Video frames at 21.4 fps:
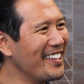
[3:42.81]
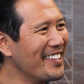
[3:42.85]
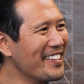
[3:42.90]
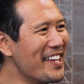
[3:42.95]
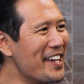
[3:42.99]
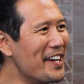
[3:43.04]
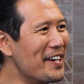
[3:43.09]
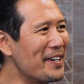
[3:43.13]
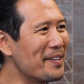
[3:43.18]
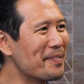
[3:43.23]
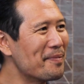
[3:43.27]

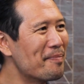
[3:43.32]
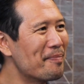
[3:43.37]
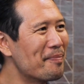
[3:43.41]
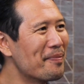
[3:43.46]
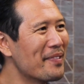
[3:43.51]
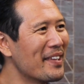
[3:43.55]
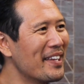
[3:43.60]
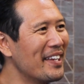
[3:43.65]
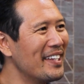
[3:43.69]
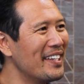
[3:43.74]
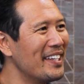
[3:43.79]
Yeah.
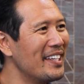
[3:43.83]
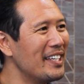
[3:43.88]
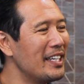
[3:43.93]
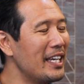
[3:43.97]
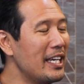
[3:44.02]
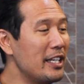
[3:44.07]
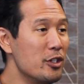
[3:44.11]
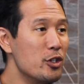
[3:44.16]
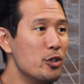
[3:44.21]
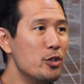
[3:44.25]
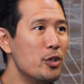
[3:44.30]

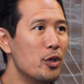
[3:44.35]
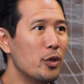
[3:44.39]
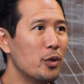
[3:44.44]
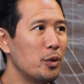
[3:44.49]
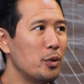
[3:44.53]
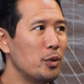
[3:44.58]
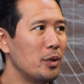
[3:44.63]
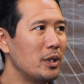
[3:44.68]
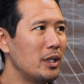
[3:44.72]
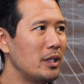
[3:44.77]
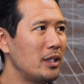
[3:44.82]
And you
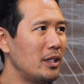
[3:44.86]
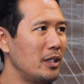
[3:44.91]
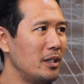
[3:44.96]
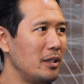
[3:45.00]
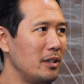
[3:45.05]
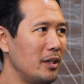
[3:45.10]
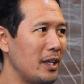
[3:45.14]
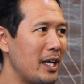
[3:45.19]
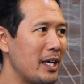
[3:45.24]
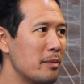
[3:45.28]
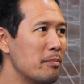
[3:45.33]
know a
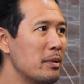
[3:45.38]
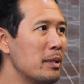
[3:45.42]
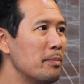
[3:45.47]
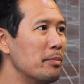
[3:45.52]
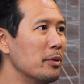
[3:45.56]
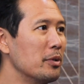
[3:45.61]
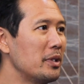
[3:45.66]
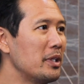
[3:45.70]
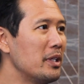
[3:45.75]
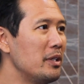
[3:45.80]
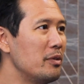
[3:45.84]
lot of
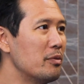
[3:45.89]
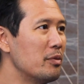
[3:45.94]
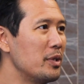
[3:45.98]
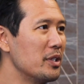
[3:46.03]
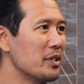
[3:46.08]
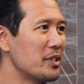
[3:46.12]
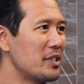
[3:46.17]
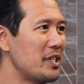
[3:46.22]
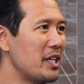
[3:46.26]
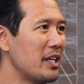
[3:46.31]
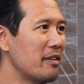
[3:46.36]
people in real
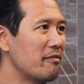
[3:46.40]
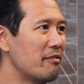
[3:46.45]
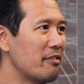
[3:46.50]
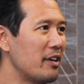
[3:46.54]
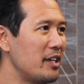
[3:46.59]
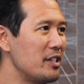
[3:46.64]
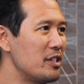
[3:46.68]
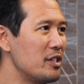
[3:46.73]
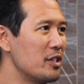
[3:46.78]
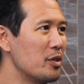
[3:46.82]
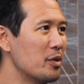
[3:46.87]
estate,
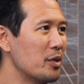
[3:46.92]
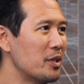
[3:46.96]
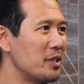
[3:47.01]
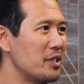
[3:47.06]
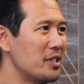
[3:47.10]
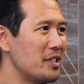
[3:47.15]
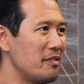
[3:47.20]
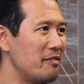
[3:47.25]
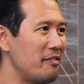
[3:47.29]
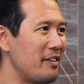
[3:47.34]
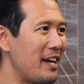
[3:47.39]
friends of
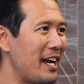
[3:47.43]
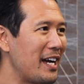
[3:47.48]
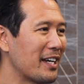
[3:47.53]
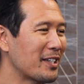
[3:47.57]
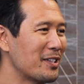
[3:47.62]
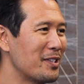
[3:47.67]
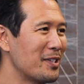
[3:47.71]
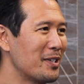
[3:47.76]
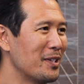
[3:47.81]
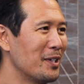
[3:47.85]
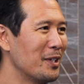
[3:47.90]
yours. In
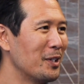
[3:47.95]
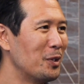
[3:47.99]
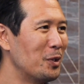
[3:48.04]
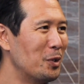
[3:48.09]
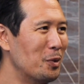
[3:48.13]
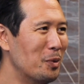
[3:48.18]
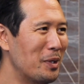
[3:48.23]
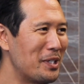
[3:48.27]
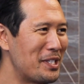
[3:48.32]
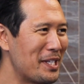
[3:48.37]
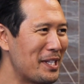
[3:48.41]
fact, who
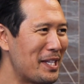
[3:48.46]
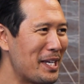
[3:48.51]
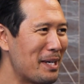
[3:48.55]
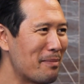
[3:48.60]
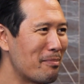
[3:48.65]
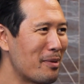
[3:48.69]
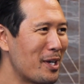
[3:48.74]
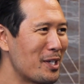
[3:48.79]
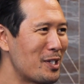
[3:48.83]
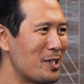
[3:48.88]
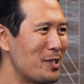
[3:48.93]
was it that
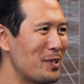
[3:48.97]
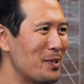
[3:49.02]
brought